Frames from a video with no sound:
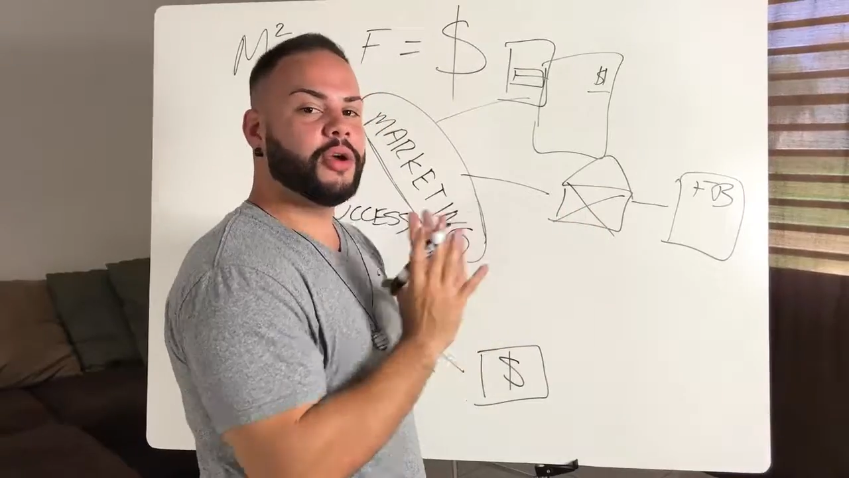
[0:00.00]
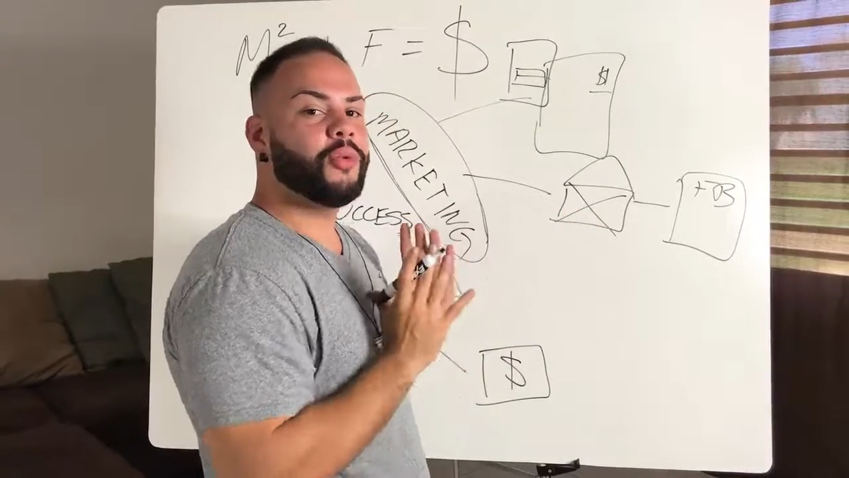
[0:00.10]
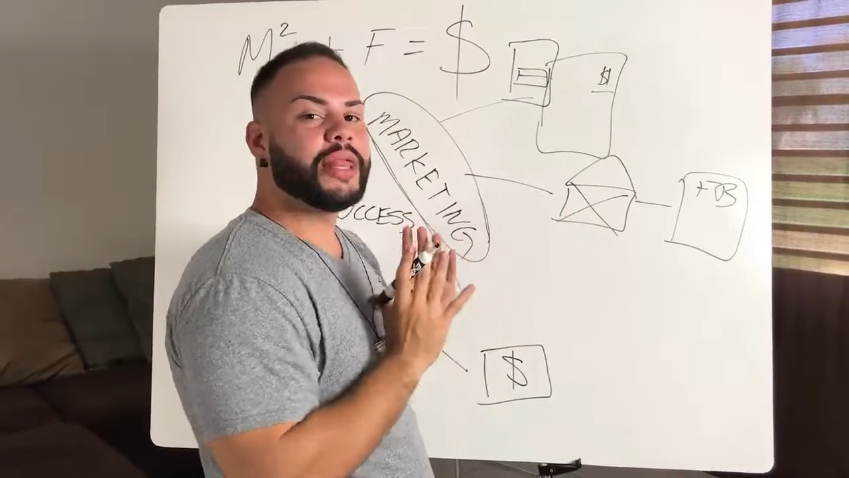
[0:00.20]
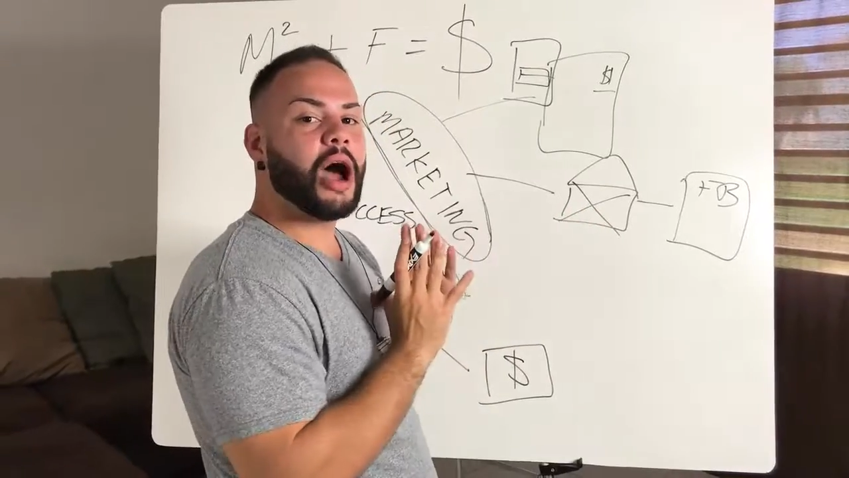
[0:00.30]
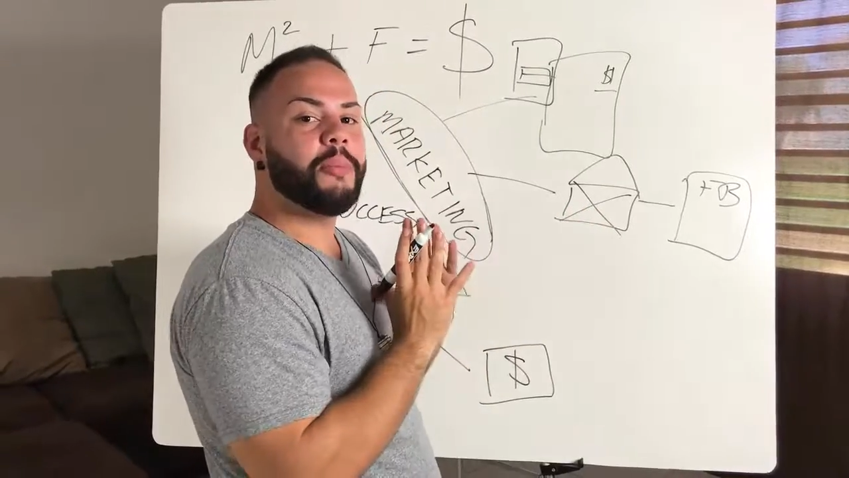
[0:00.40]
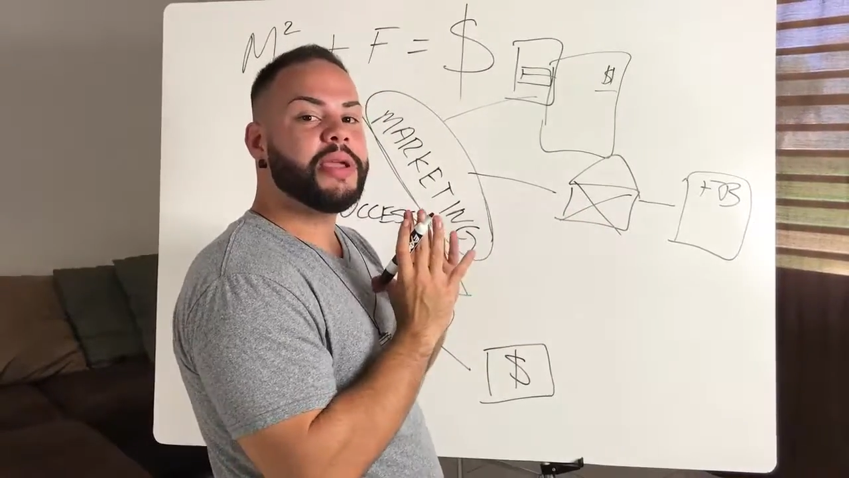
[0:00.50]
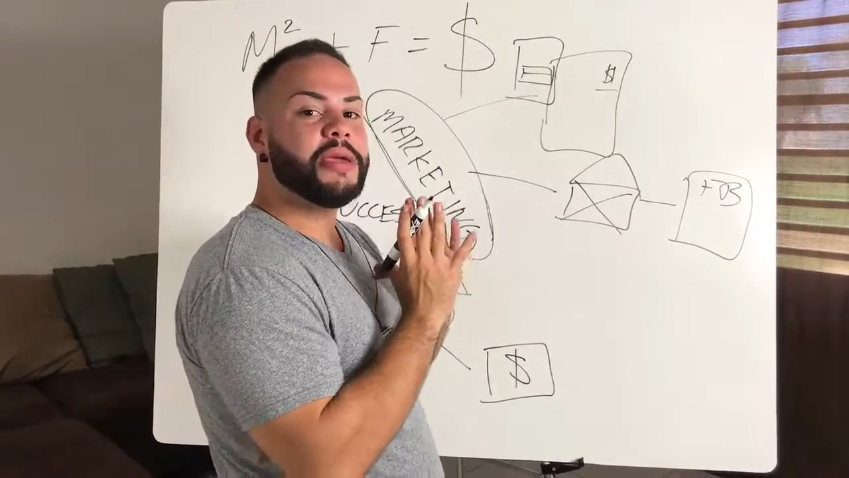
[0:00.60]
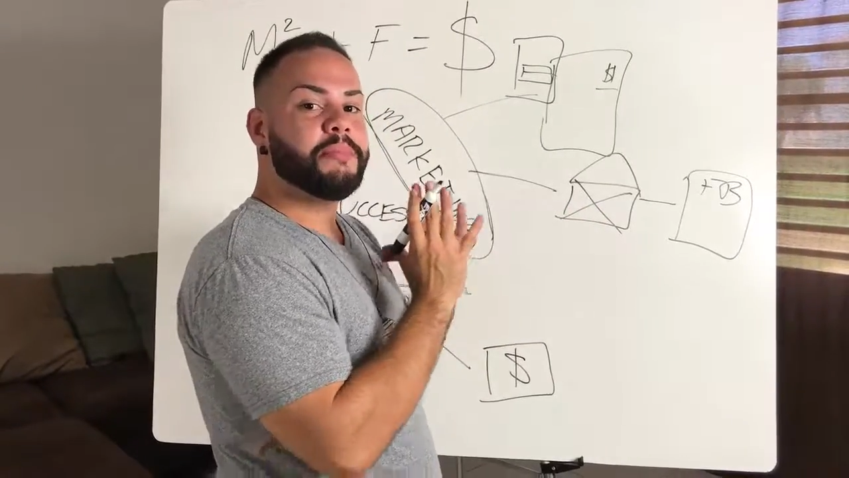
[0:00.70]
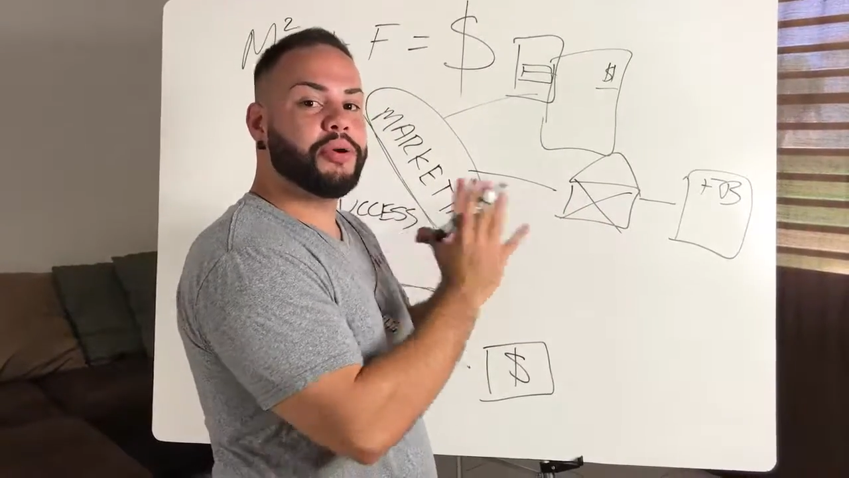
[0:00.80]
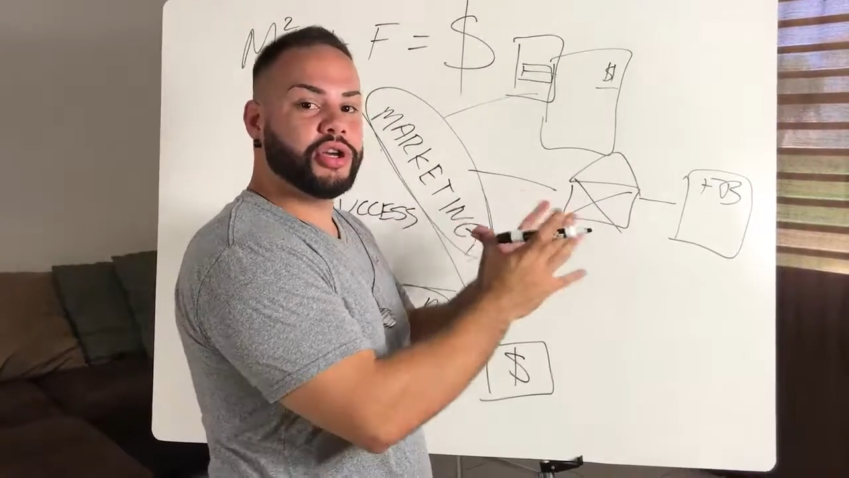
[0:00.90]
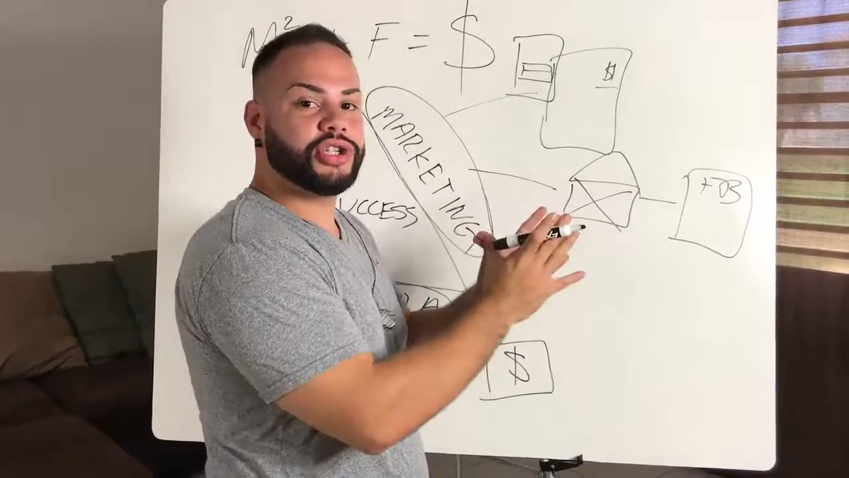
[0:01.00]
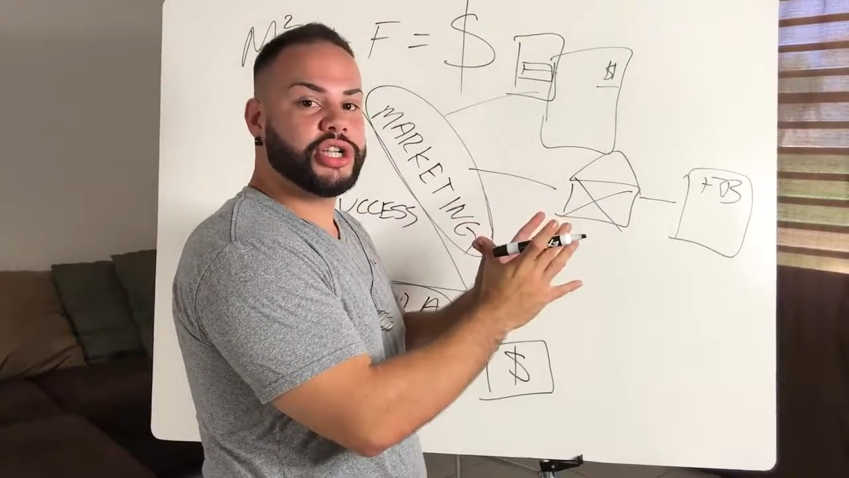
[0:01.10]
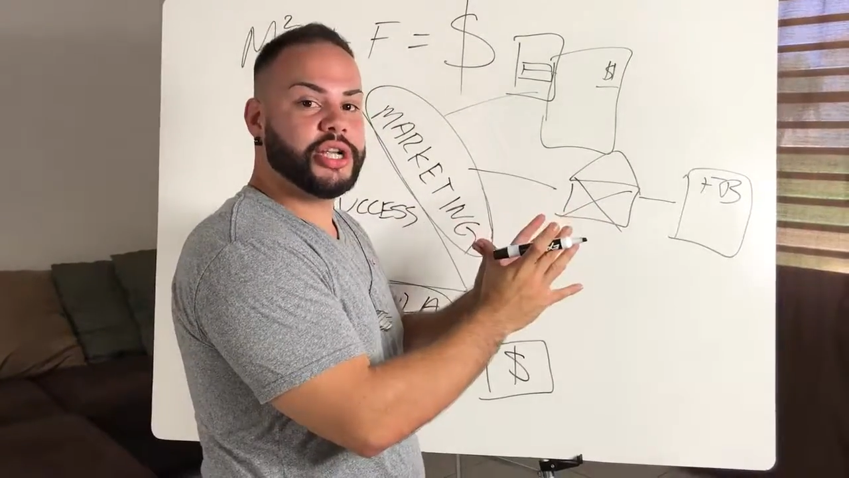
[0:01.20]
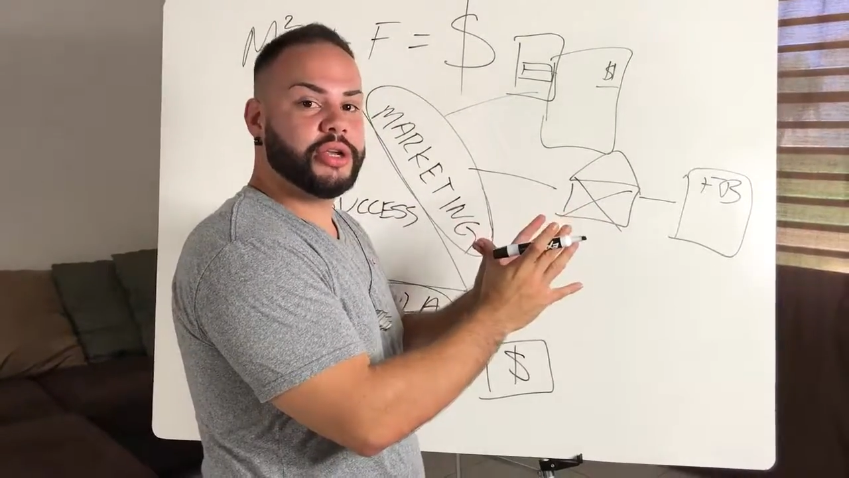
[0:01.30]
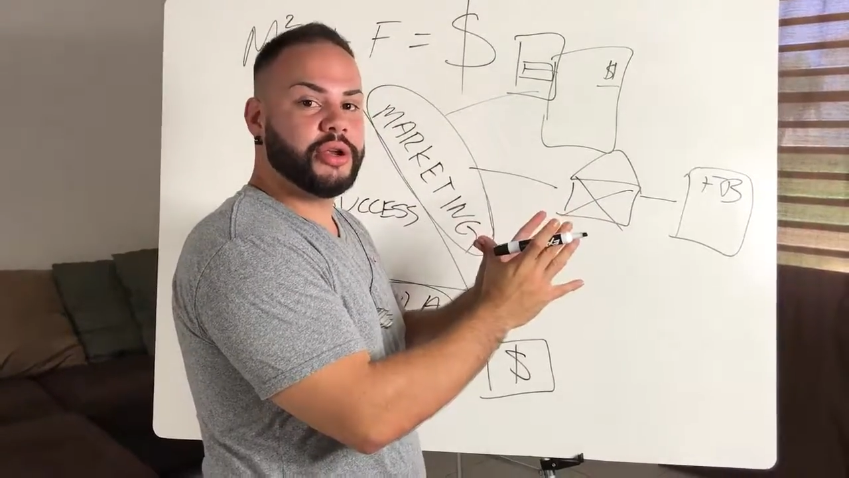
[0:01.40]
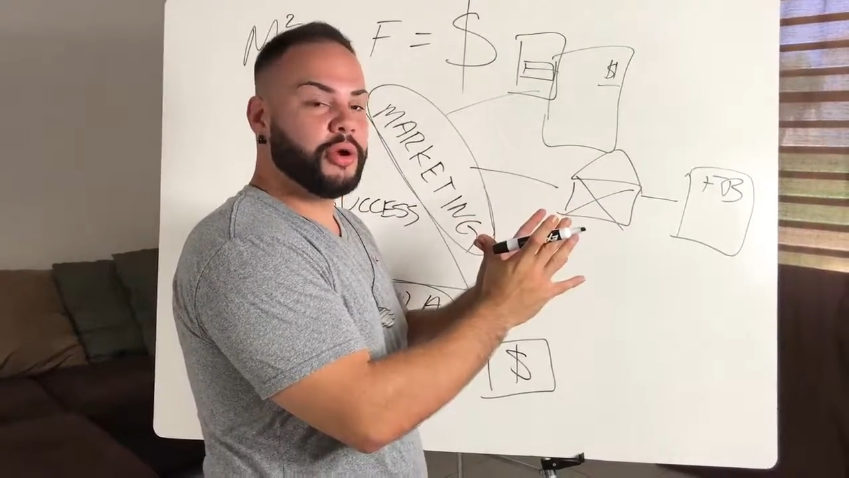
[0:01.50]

without being pushy,